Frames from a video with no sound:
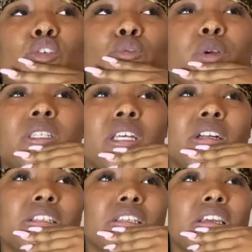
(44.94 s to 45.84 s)

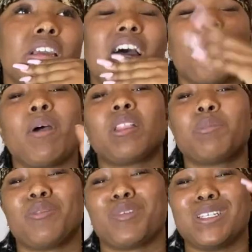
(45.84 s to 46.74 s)
researching, I've probably
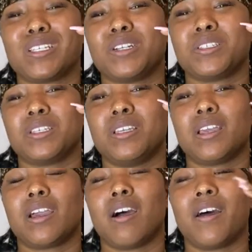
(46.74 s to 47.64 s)
been researching
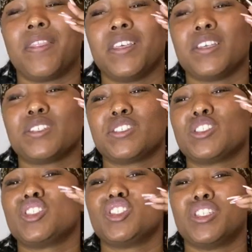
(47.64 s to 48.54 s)
on
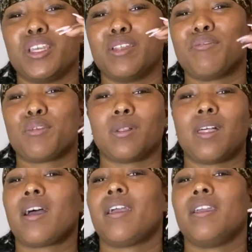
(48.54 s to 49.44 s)
this shit for
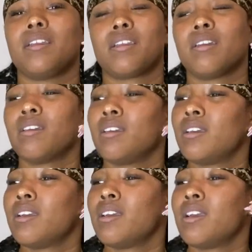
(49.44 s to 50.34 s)
like
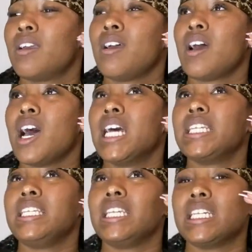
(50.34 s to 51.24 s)
a
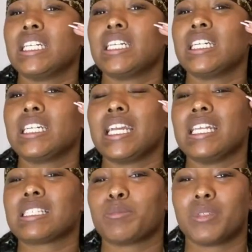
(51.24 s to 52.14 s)
year
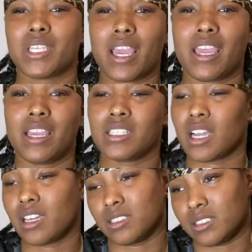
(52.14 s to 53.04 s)
and some change,
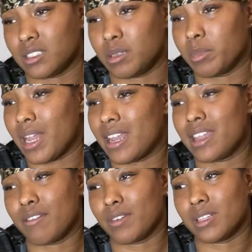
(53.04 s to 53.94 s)
honestly. But I
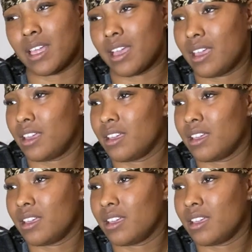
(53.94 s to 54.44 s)
never like,